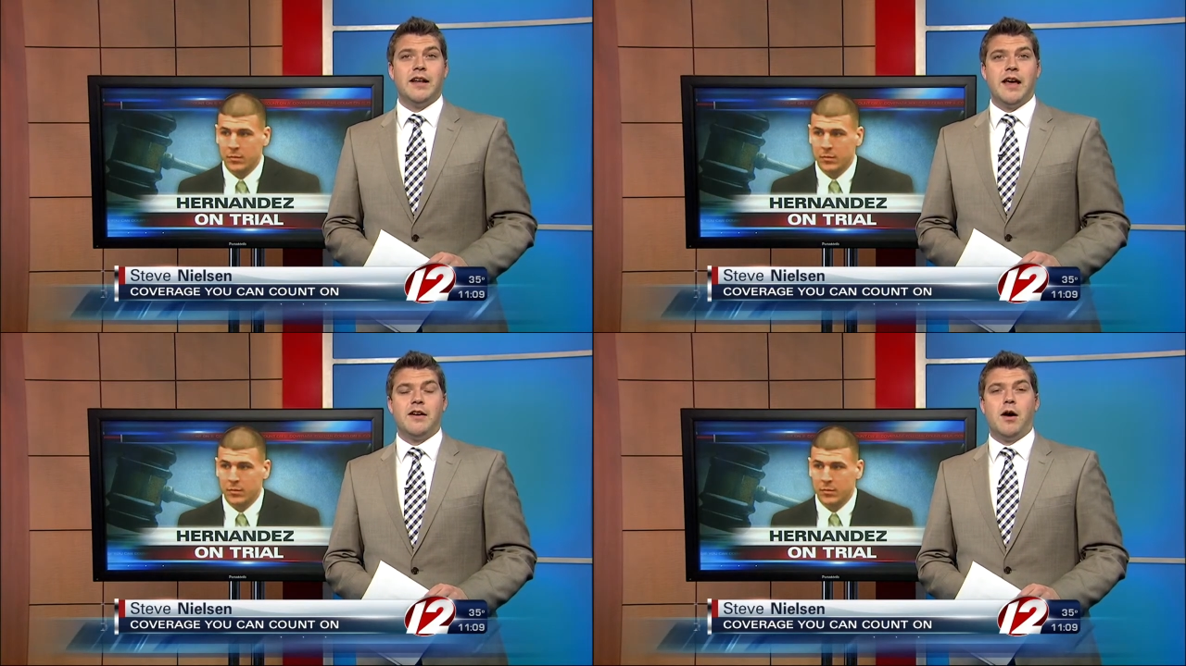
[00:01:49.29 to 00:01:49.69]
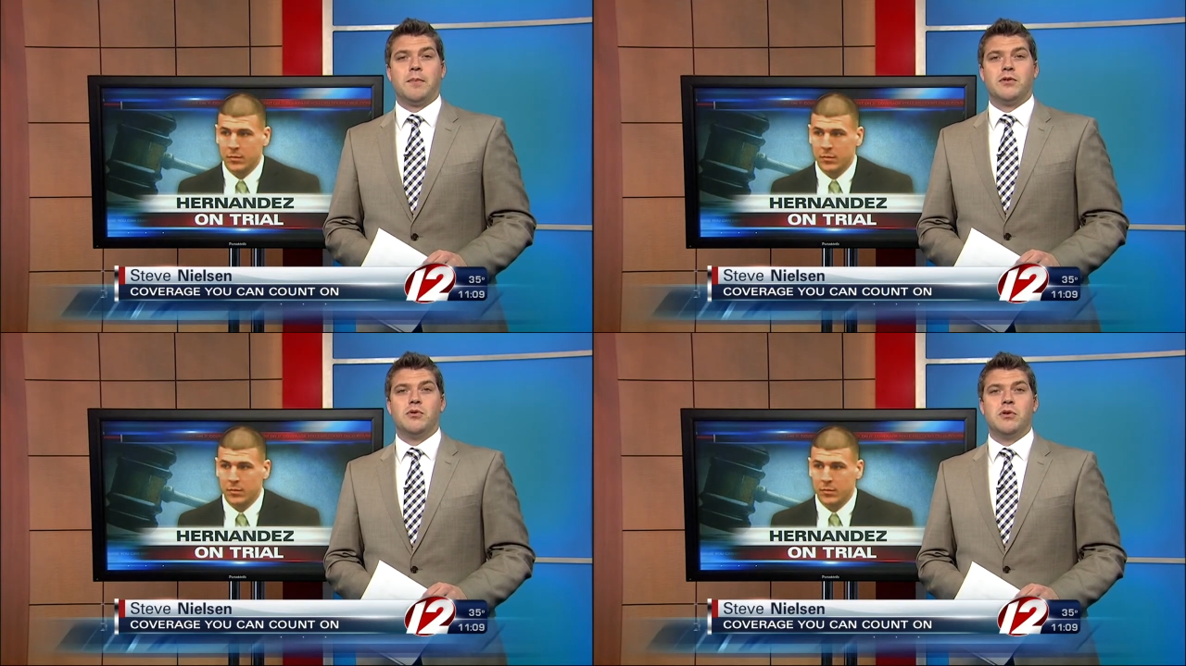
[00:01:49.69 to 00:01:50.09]
Speaker 1: yet had an
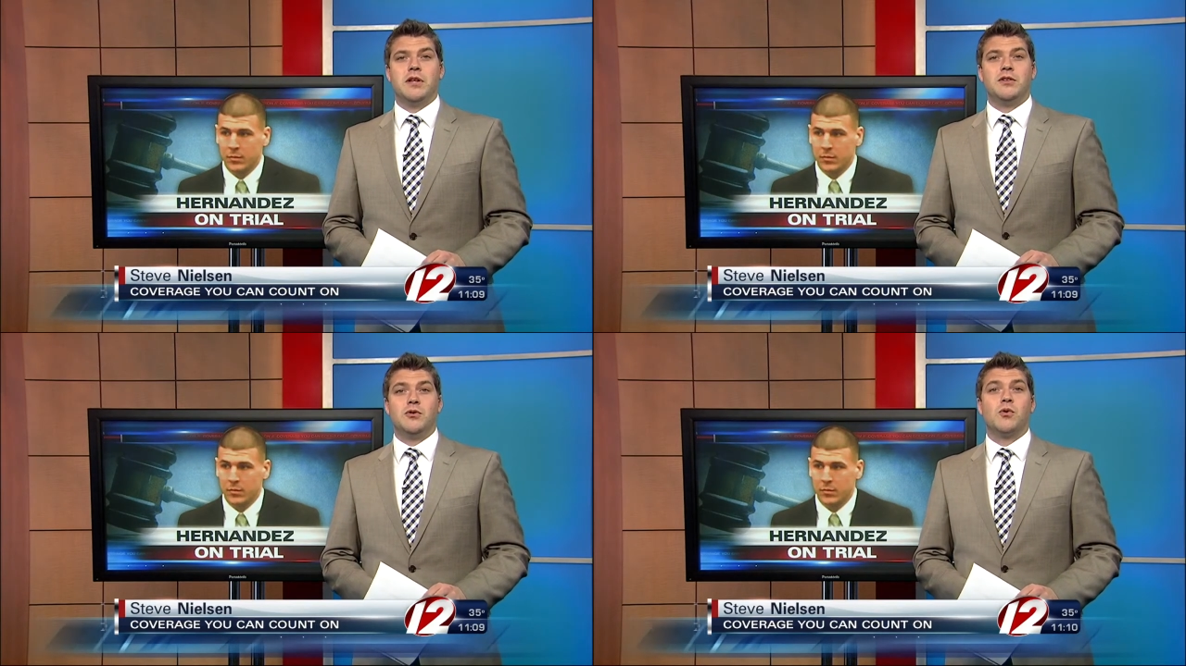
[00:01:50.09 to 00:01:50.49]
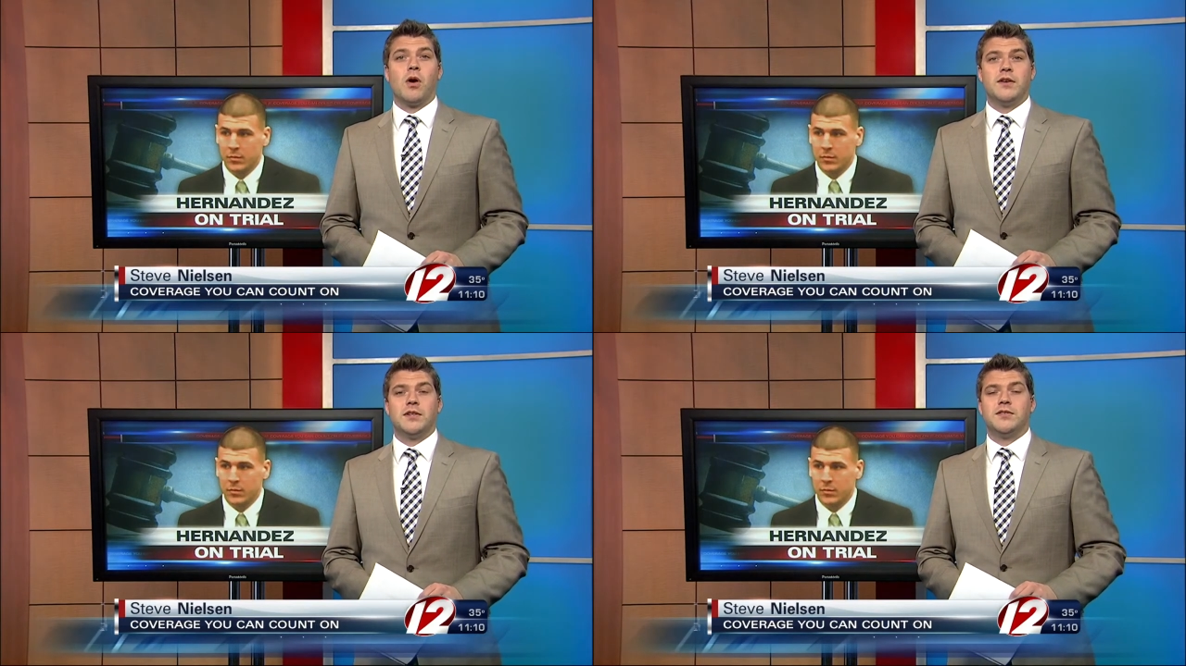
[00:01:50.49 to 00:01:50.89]
opportunity to
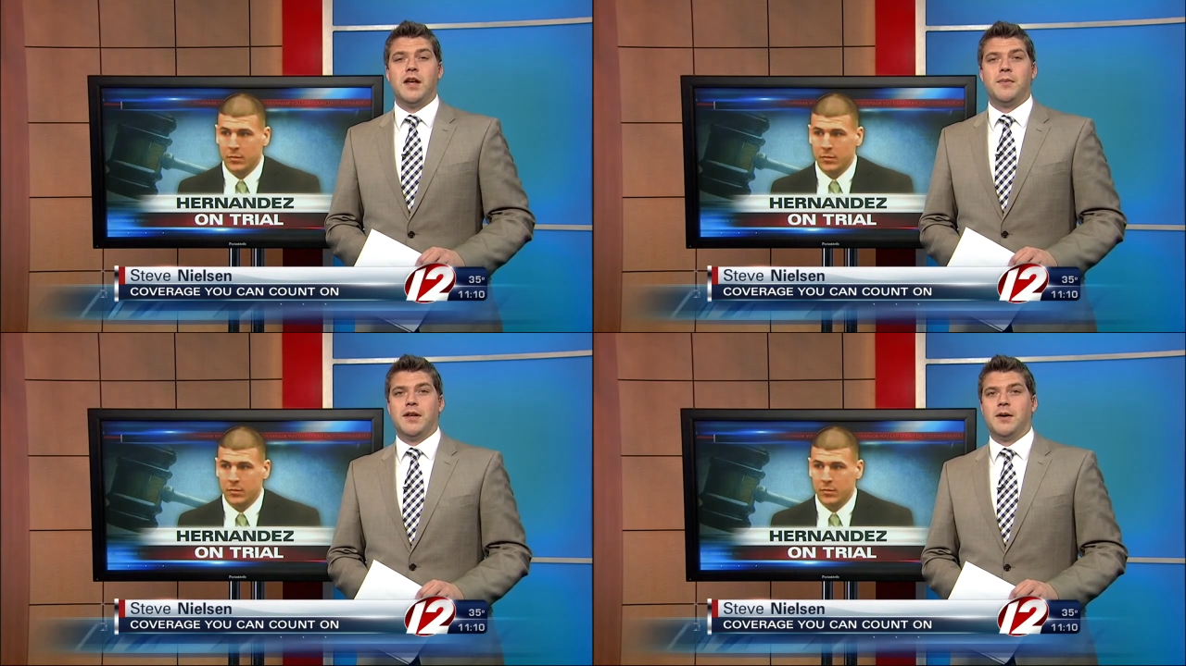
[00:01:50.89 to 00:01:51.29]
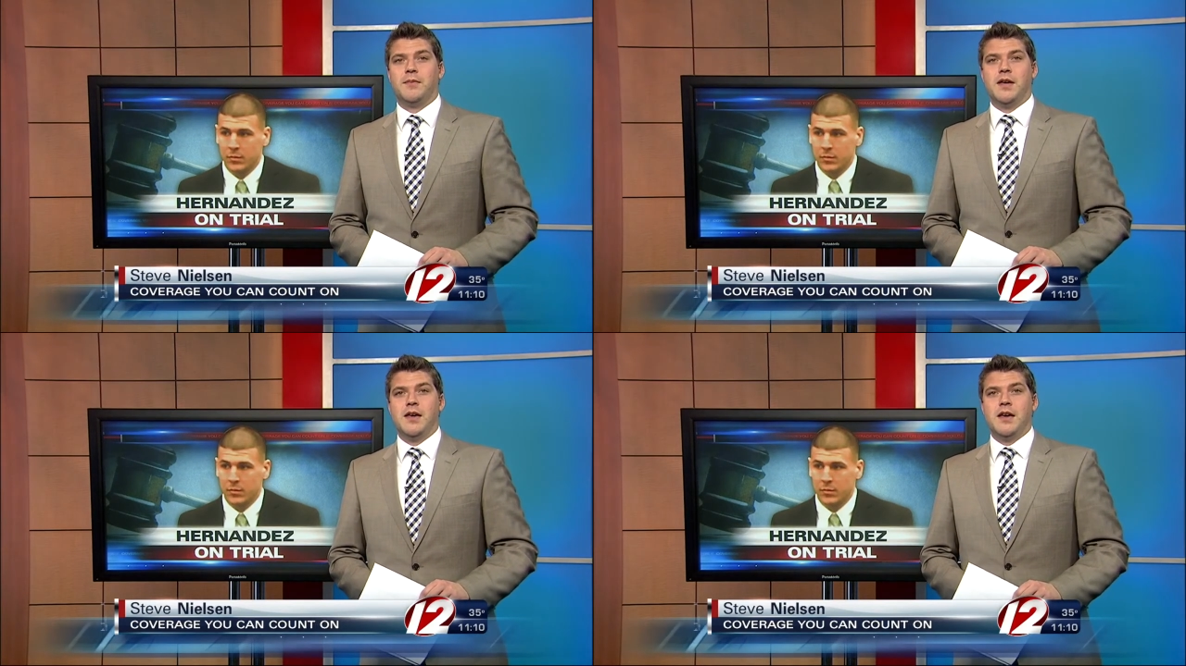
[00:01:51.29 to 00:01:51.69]
cross-examine
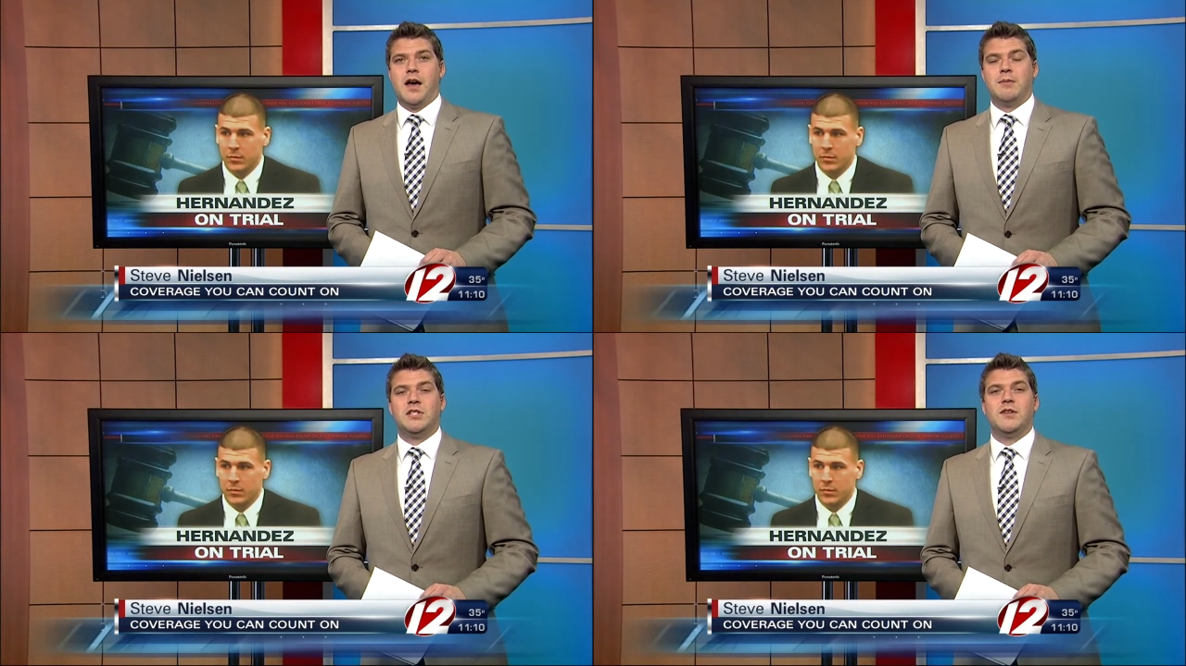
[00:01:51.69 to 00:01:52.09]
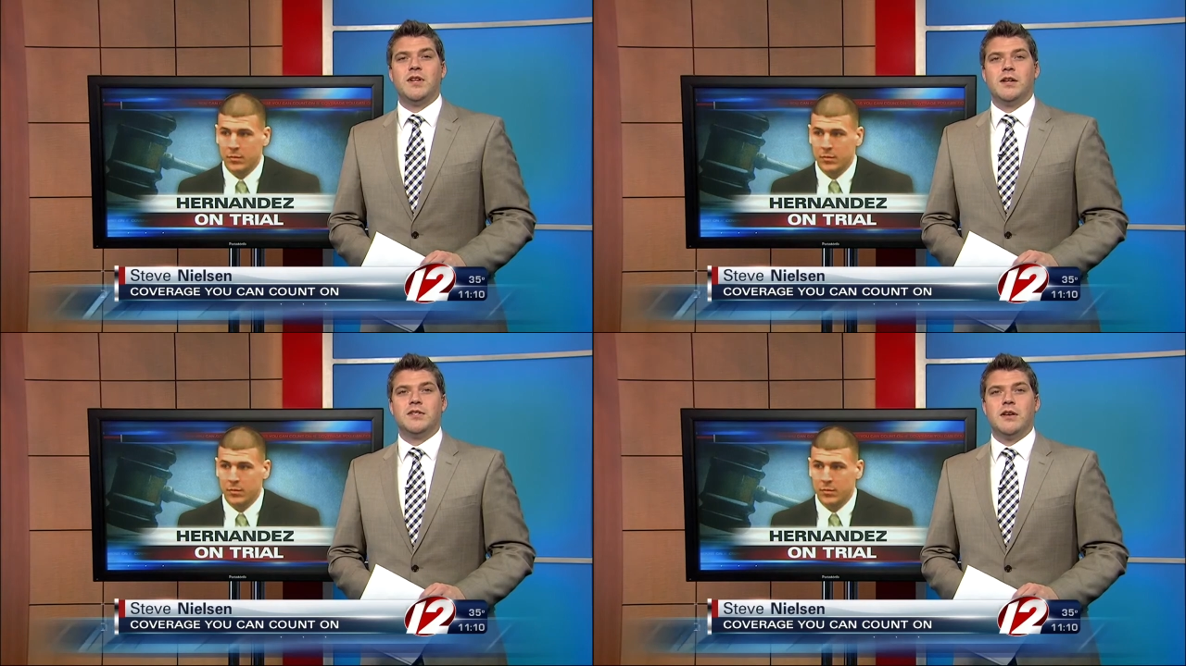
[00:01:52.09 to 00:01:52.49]
him. I'm
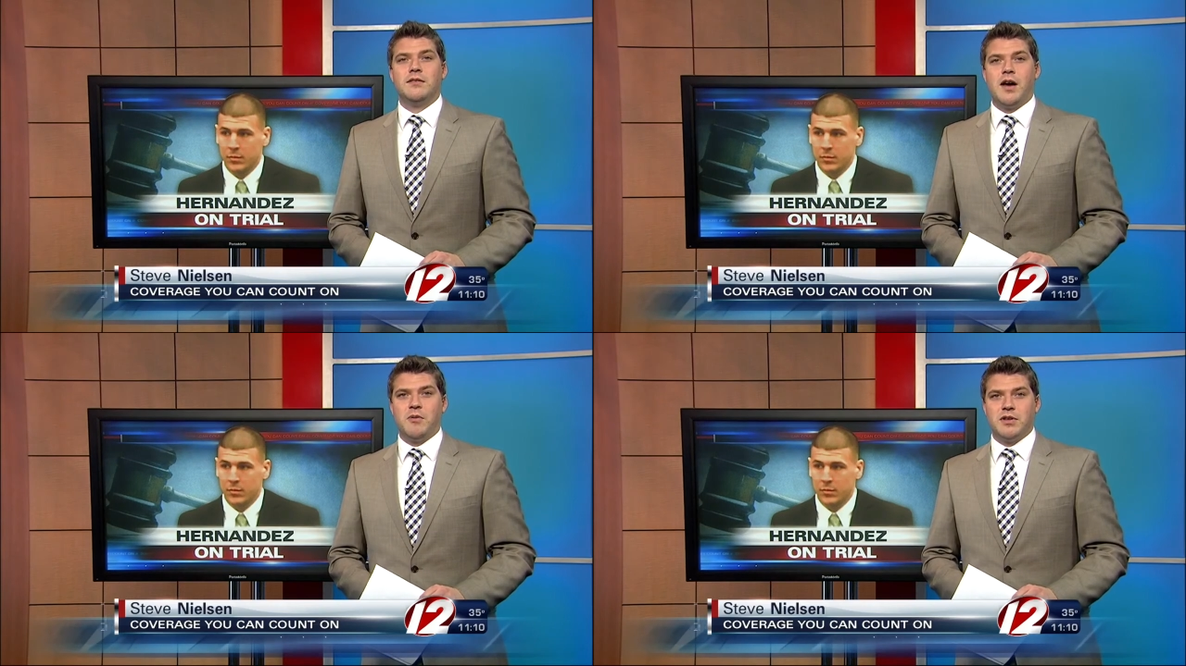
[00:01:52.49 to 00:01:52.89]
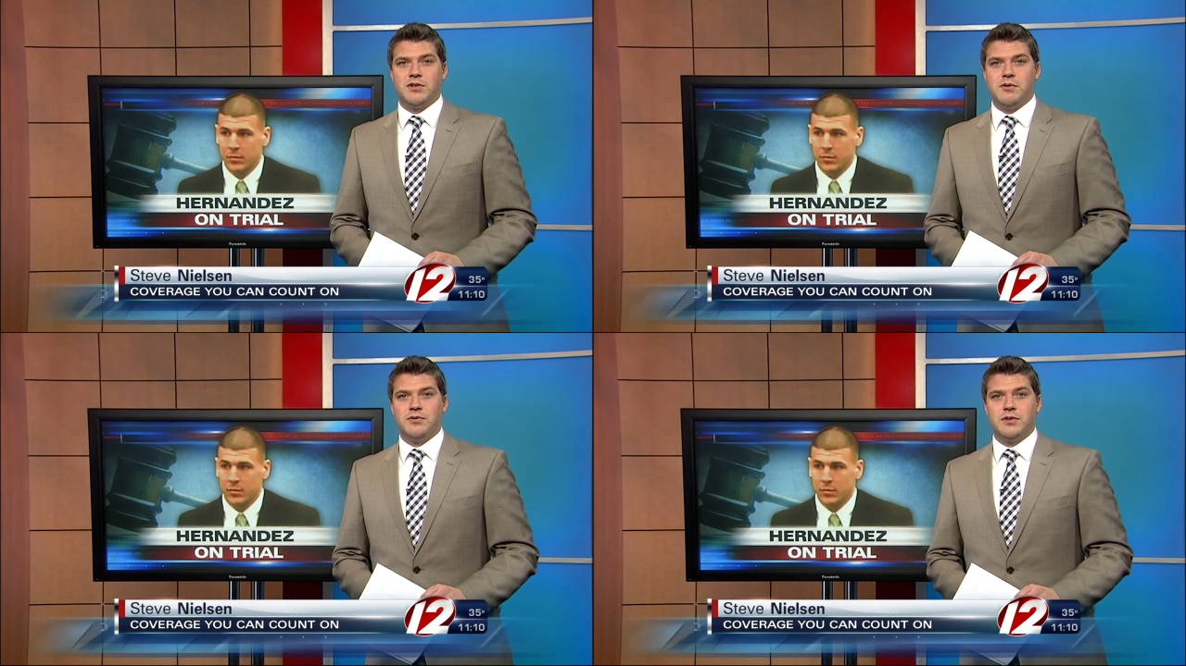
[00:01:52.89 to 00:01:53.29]
Steve Nielsen,
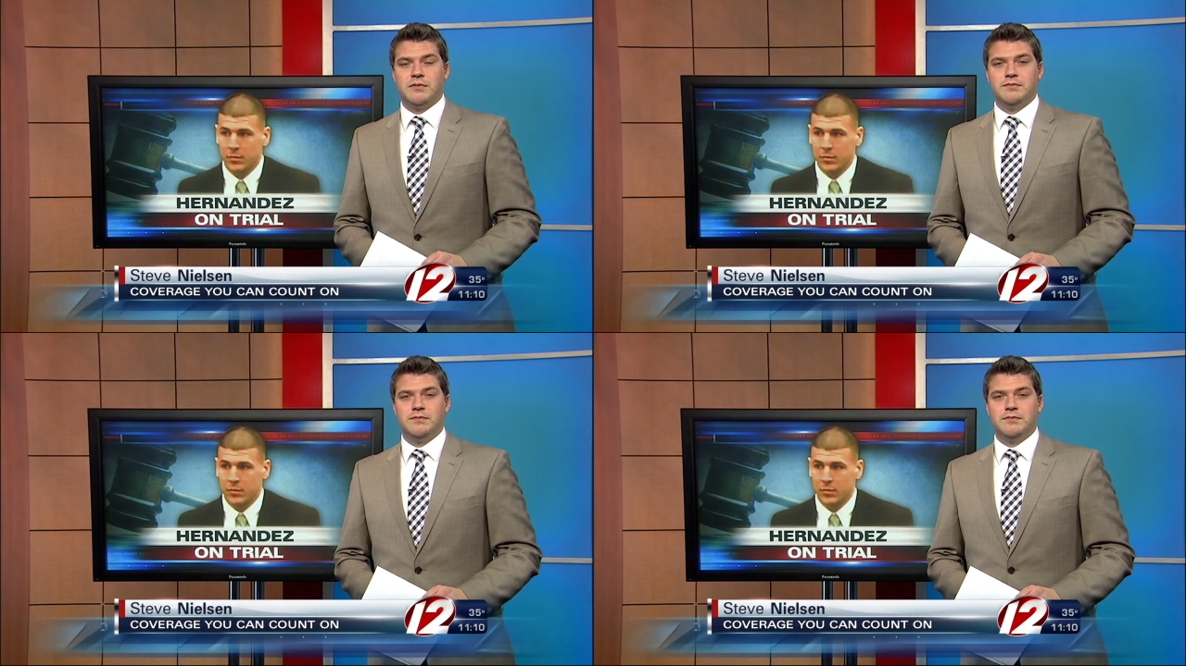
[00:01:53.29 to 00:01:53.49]
Eyewitness News.